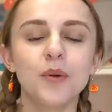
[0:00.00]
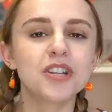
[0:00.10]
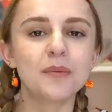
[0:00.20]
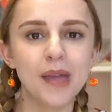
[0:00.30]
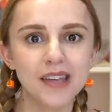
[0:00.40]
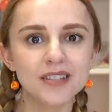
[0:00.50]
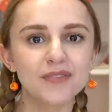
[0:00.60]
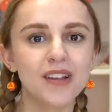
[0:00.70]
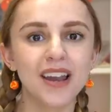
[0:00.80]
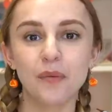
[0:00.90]
which can make us
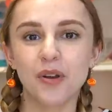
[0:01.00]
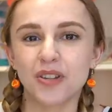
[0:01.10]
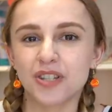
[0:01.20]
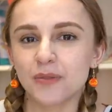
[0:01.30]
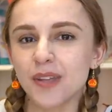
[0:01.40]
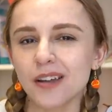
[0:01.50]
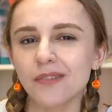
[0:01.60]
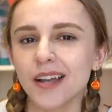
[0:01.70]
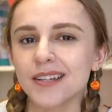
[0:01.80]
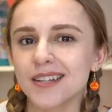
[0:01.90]
feel like we're not doing it
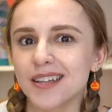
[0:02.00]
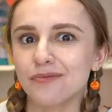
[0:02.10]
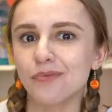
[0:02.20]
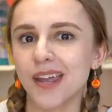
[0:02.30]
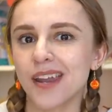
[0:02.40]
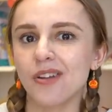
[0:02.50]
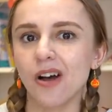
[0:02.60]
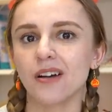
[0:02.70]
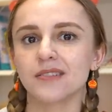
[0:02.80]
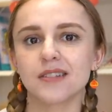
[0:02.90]
right if we're
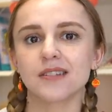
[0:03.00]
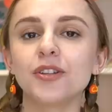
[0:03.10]
not.